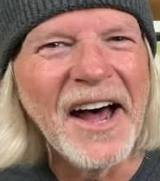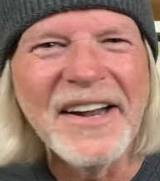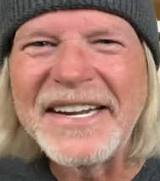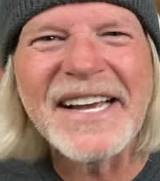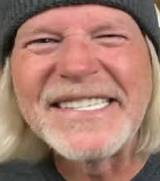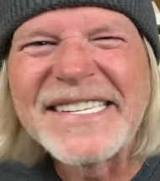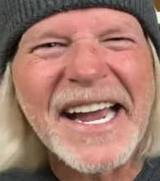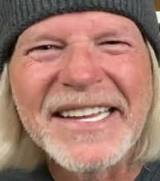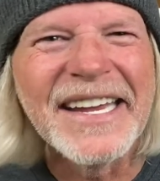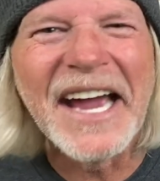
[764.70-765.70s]

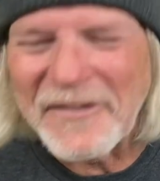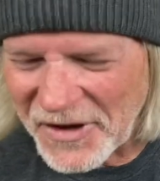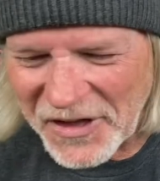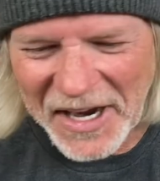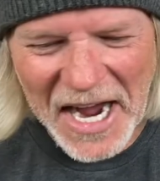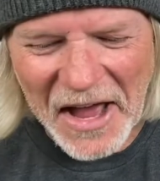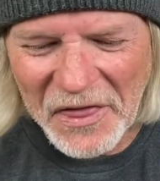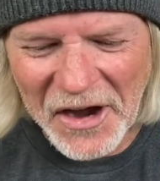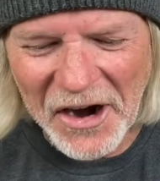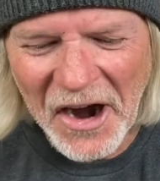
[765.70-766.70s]
dissecting everything on
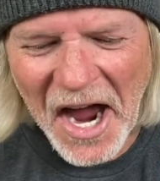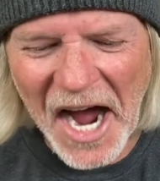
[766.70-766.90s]
there.